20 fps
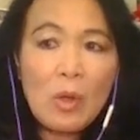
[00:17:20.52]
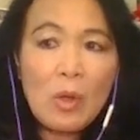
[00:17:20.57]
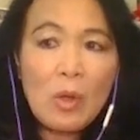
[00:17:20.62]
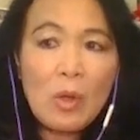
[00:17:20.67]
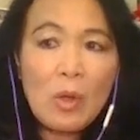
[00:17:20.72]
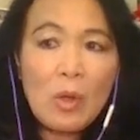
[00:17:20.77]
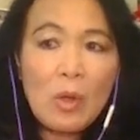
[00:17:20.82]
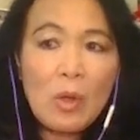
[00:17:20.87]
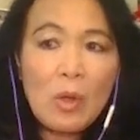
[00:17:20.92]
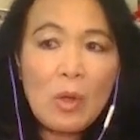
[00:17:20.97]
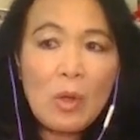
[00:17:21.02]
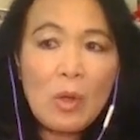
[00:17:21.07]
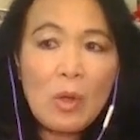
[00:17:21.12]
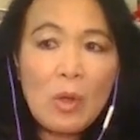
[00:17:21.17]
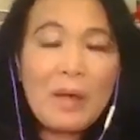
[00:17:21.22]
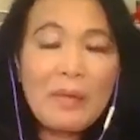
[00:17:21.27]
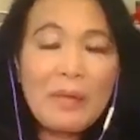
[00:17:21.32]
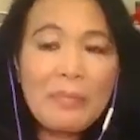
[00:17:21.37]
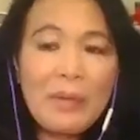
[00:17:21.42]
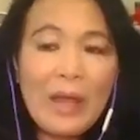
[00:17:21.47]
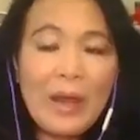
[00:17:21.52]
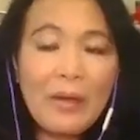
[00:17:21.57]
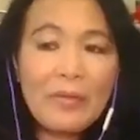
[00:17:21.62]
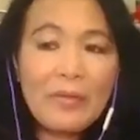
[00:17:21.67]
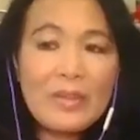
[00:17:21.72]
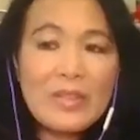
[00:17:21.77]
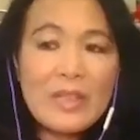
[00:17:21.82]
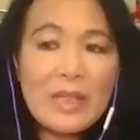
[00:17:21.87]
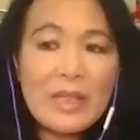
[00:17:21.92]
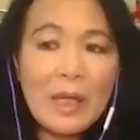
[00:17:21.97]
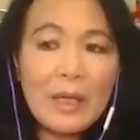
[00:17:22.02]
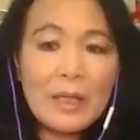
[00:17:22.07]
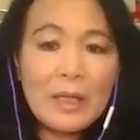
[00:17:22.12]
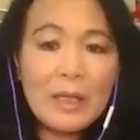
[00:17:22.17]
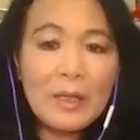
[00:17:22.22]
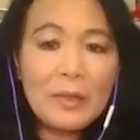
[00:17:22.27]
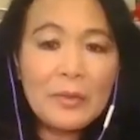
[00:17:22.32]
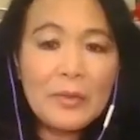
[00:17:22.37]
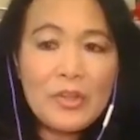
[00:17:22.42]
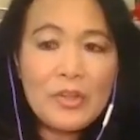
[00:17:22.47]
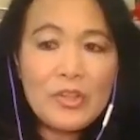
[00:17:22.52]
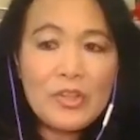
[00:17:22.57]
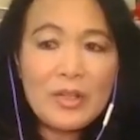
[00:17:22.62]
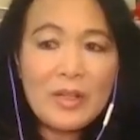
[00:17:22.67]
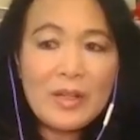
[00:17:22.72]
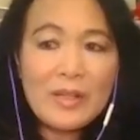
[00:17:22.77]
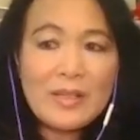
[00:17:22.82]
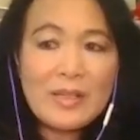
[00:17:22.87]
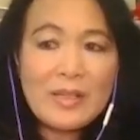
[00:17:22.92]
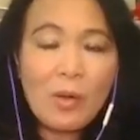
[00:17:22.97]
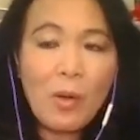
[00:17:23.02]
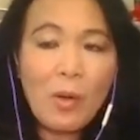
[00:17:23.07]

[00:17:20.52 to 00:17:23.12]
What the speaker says: and both my parents encouraged us,